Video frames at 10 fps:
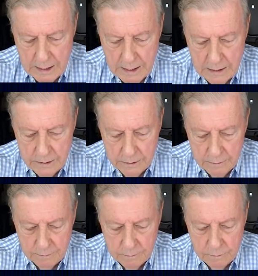And
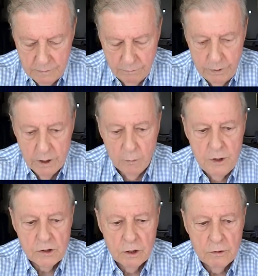um, if we
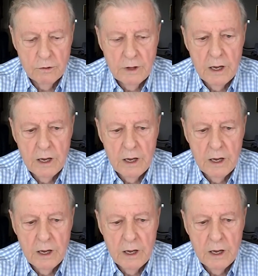help each other,